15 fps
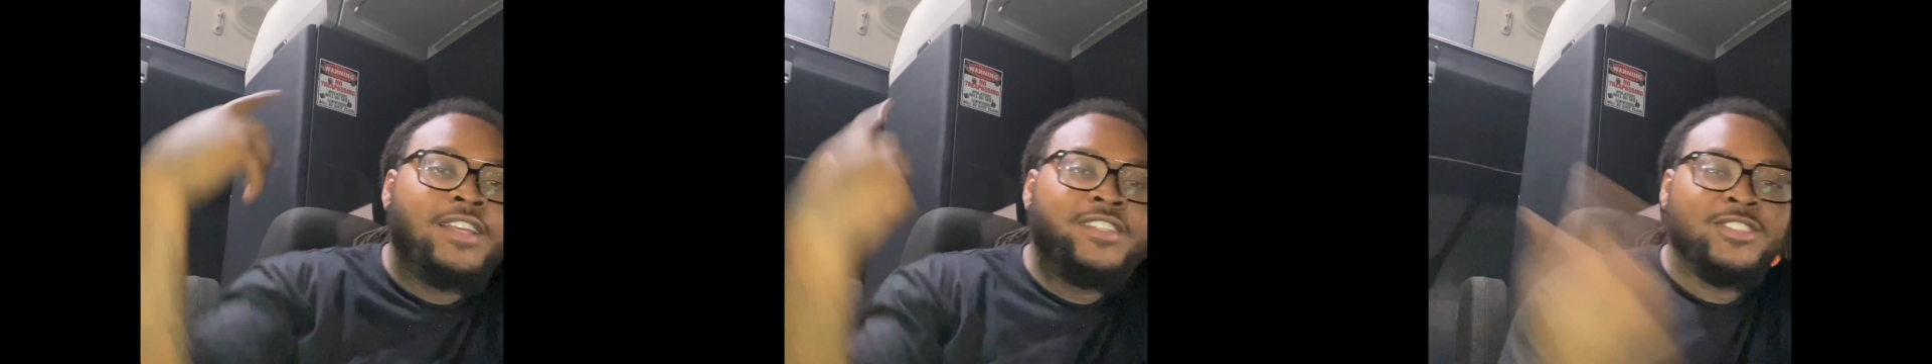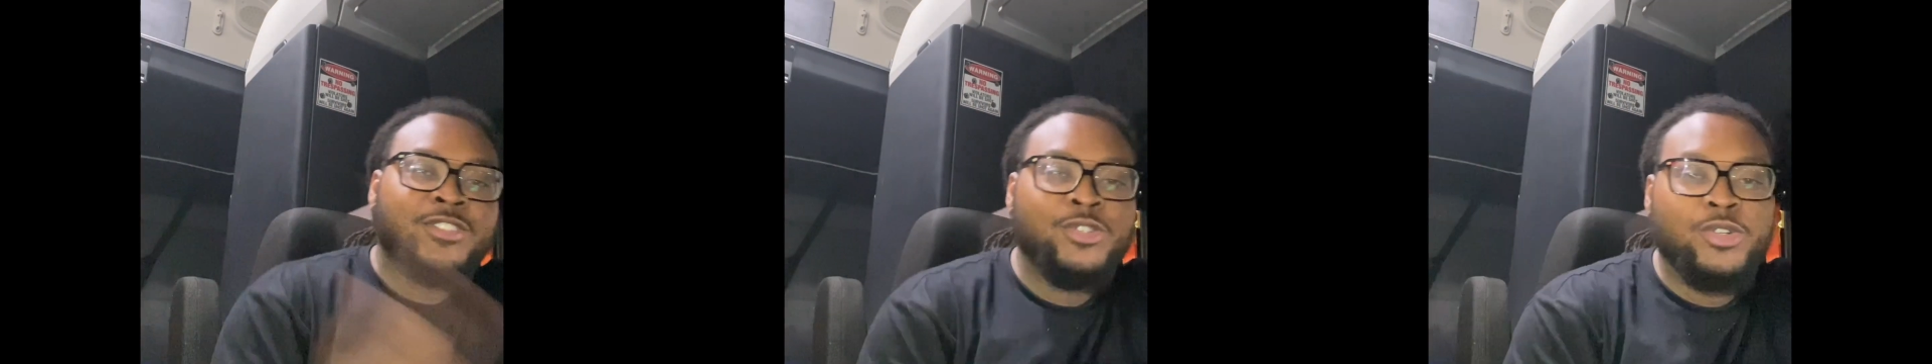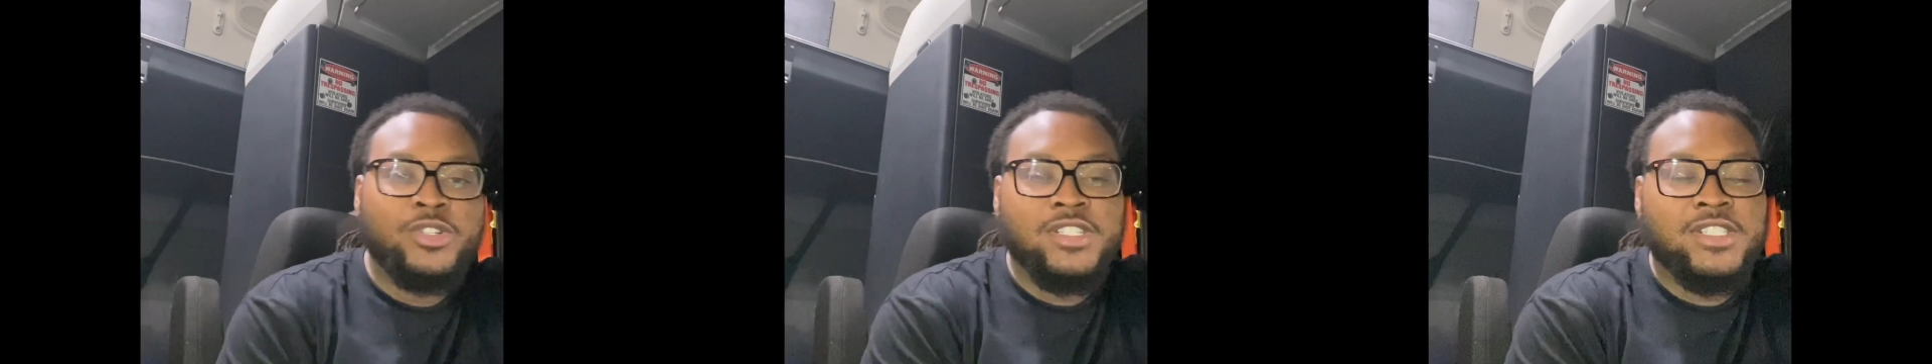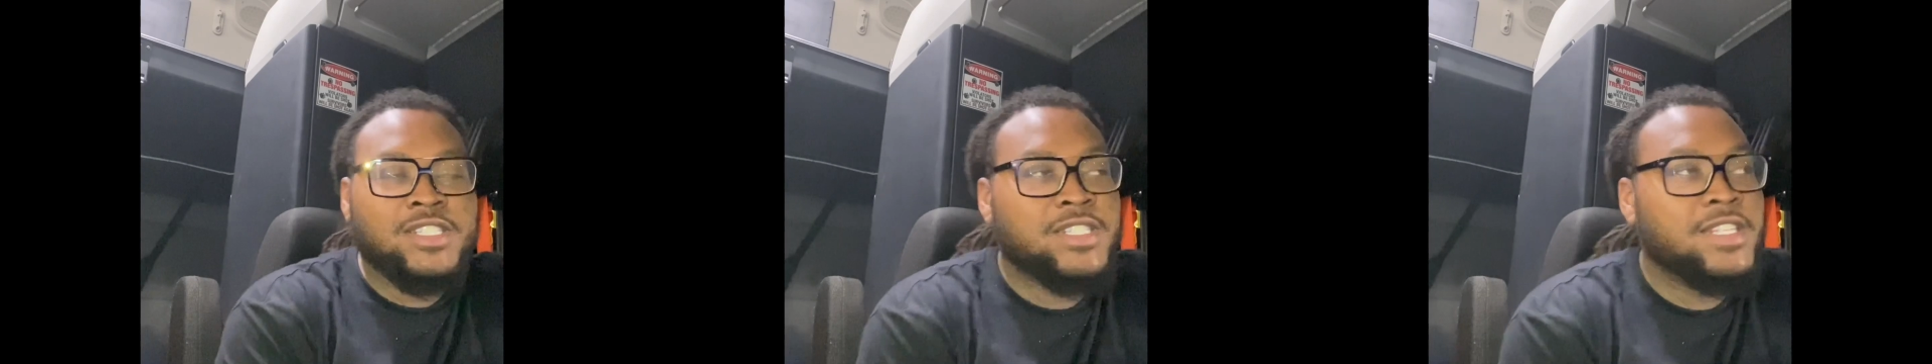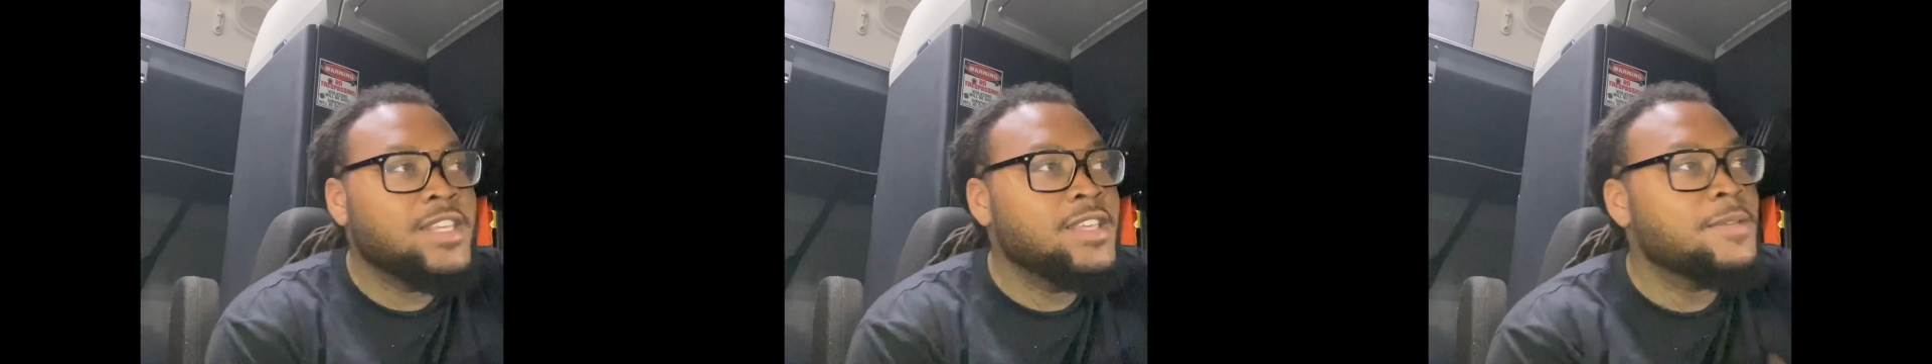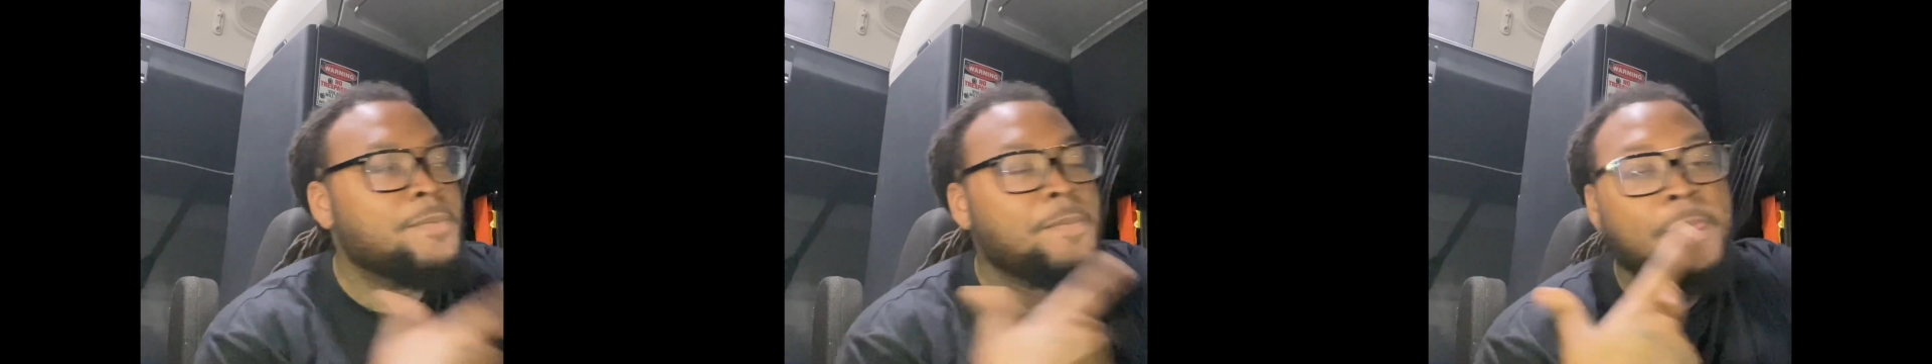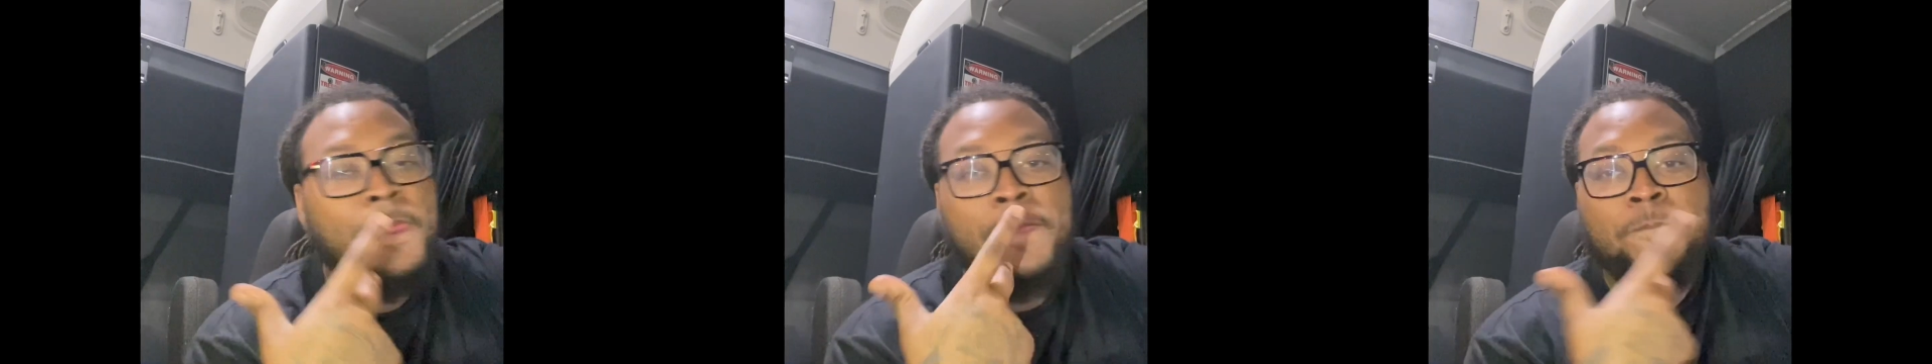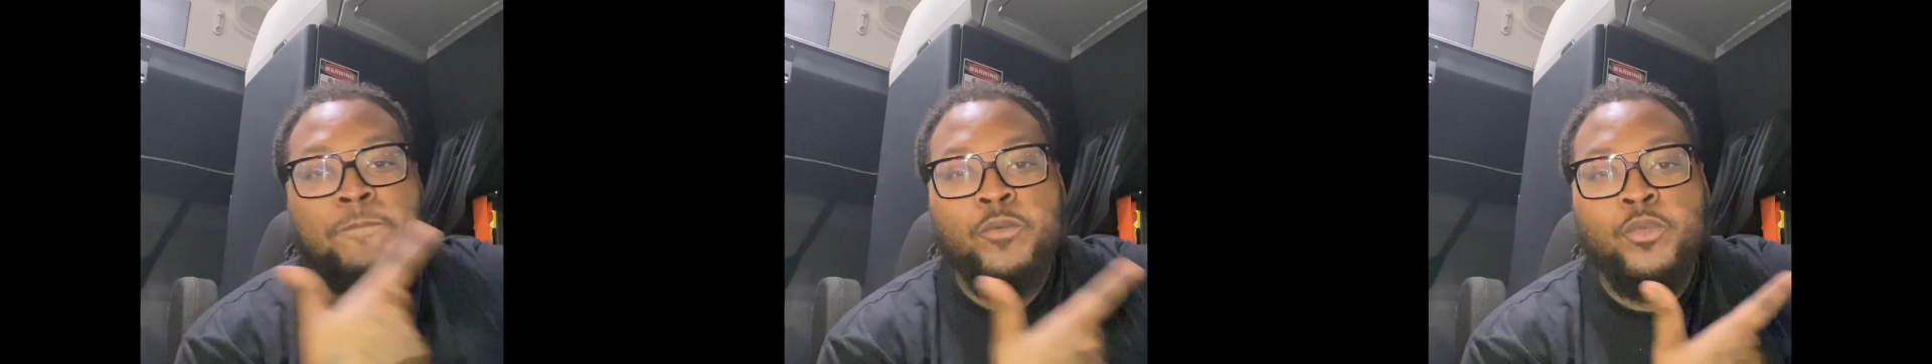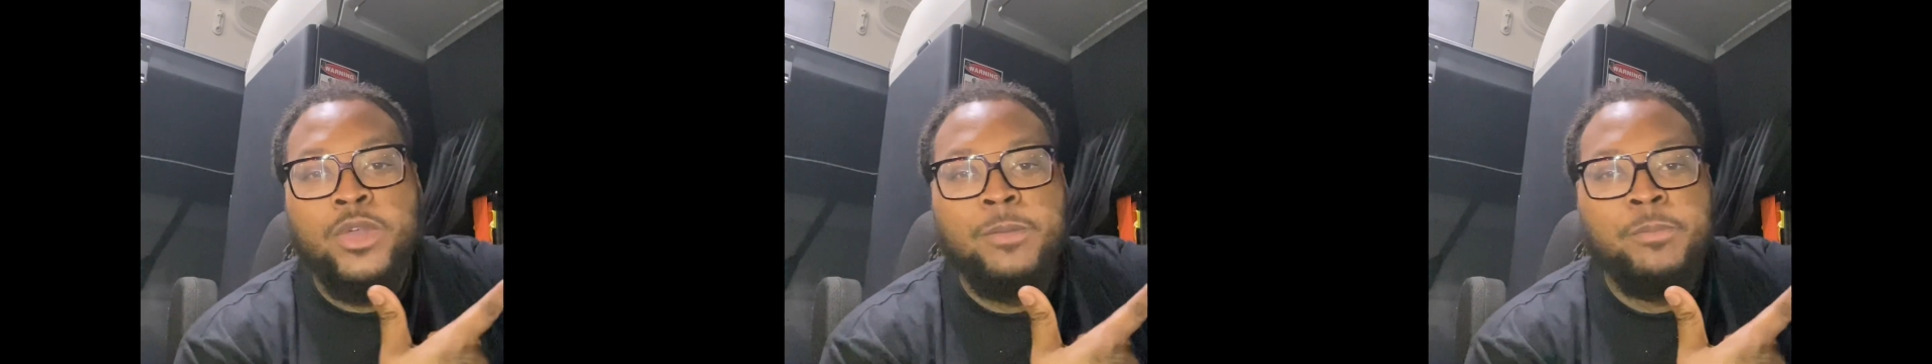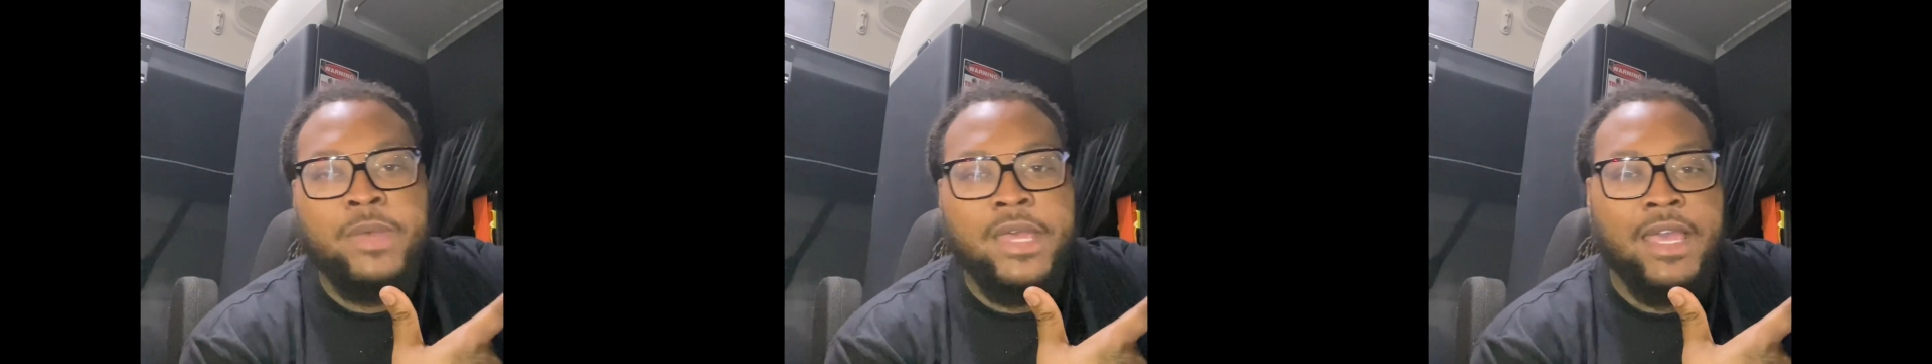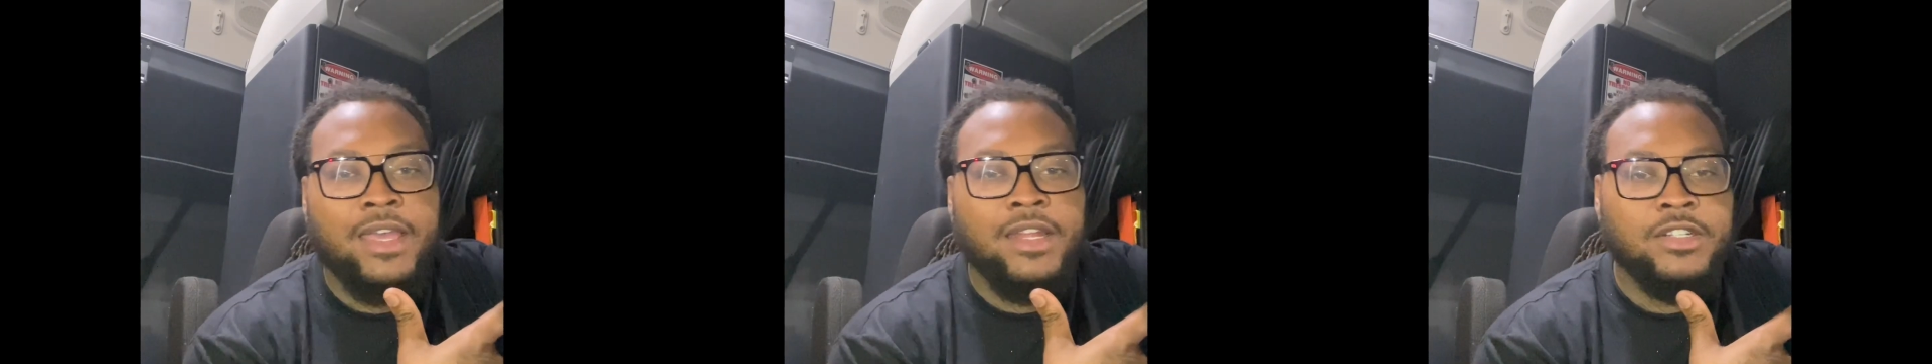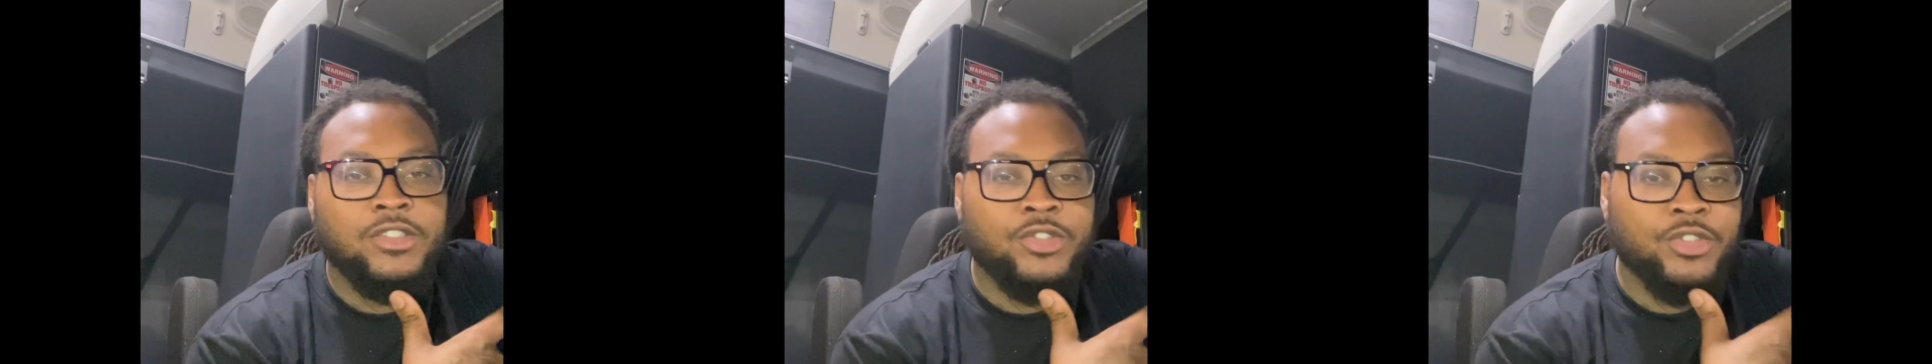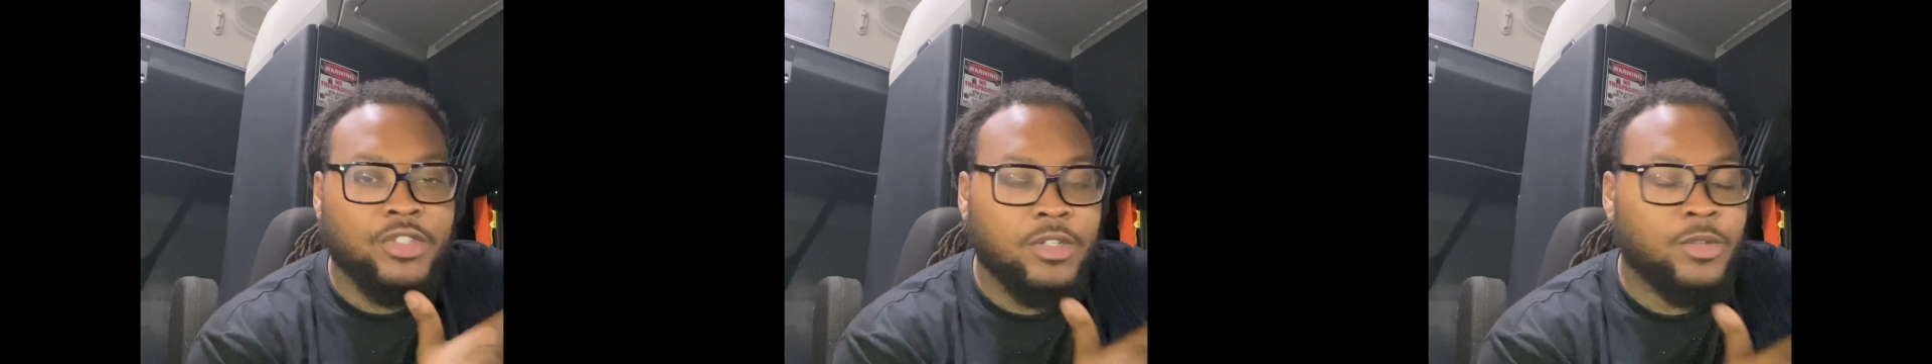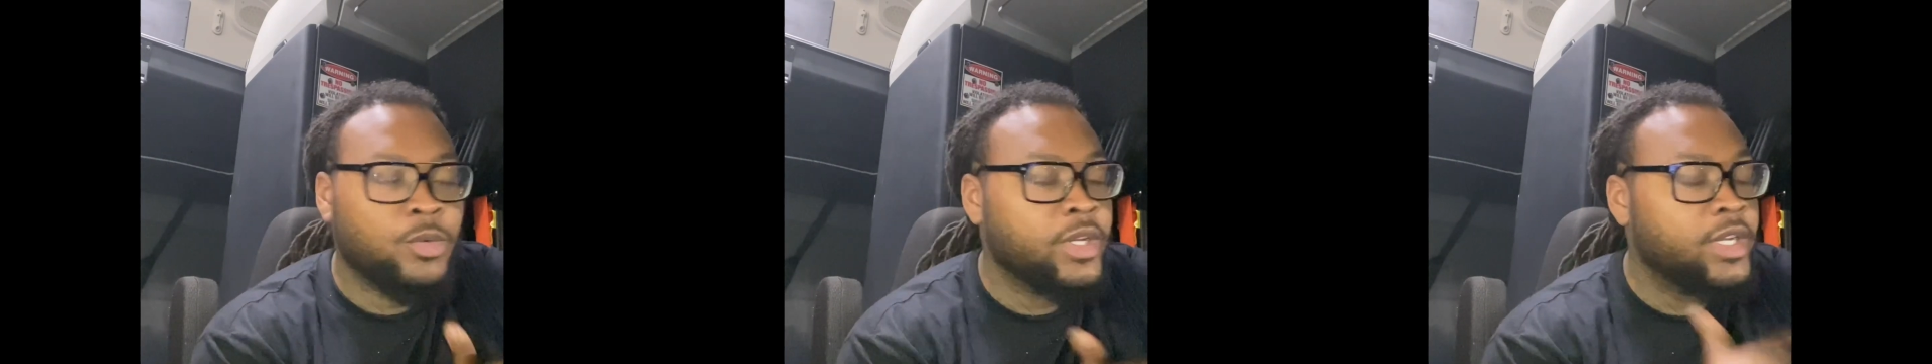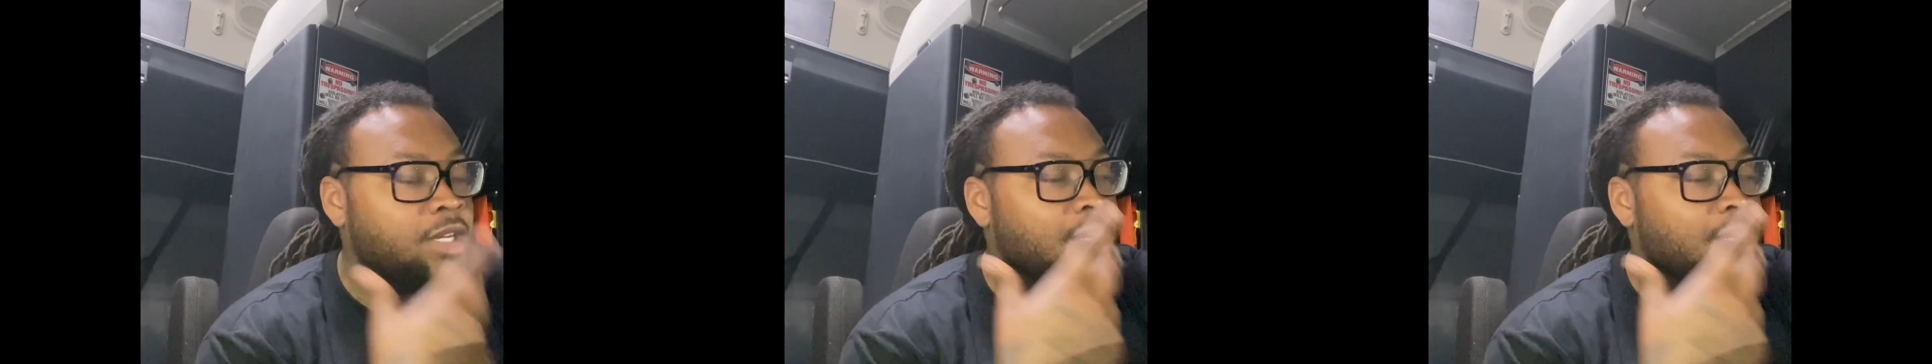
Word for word: As you can see, we back in the truck with it.